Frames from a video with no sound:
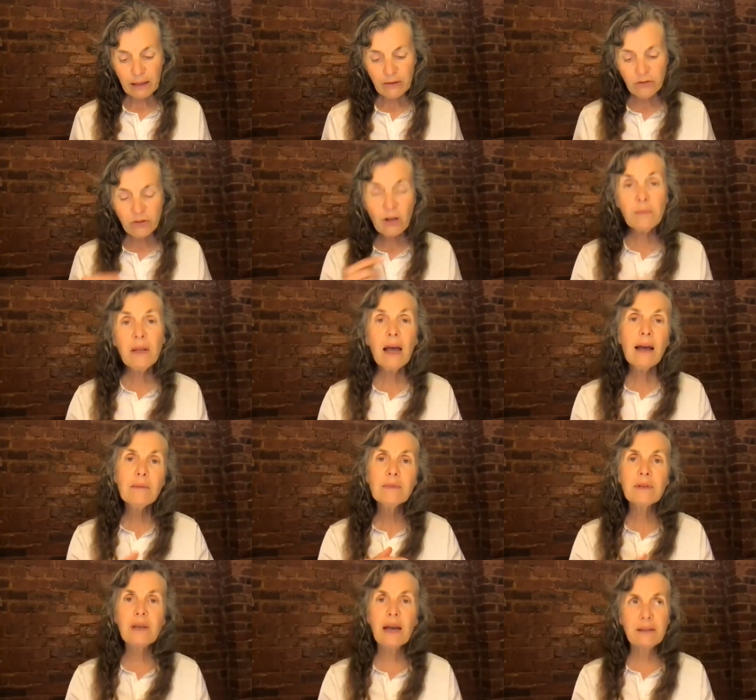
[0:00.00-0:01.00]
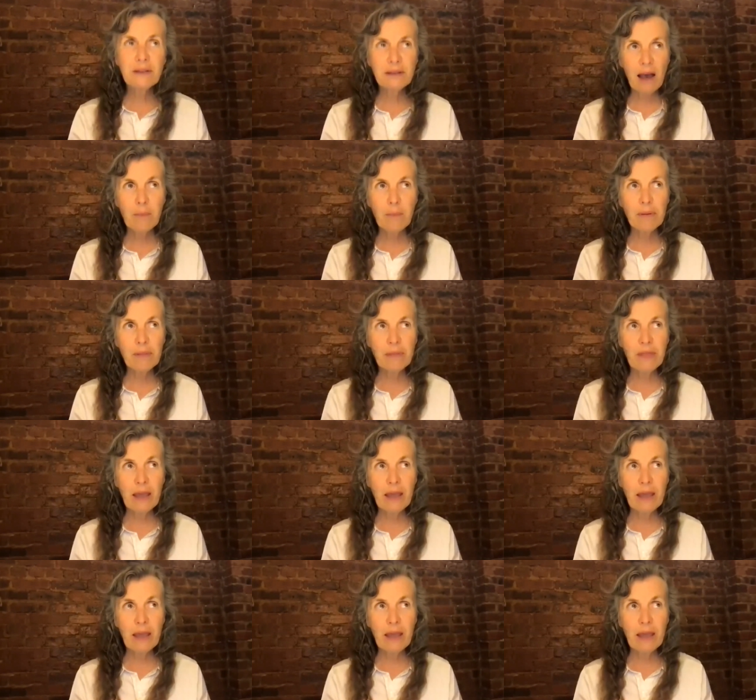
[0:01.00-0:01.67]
sometimes I stop and